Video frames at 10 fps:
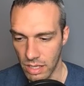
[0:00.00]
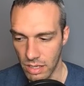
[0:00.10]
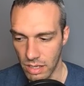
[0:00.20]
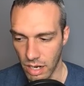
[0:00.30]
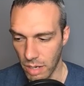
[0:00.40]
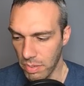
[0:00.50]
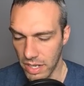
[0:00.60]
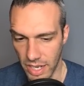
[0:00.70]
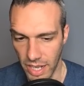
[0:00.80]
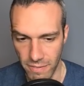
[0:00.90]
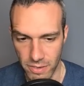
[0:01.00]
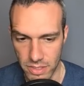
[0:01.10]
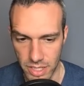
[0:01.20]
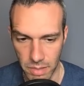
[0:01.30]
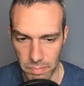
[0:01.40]
aren't putting any effort to
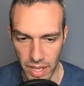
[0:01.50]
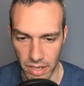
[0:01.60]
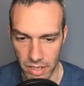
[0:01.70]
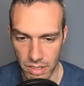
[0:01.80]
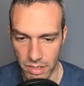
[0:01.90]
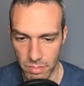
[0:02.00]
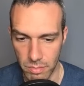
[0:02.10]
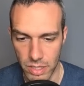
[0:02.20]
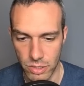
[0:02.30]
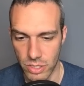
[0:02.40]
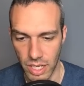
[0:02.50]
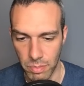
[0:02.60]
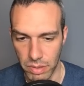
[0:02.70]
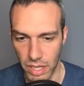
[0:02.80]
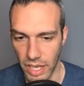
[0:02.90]
get better, but they're just kind of
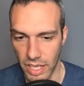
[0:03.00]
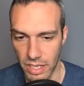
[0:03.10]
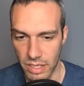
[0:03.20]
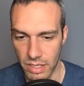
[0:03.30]
playing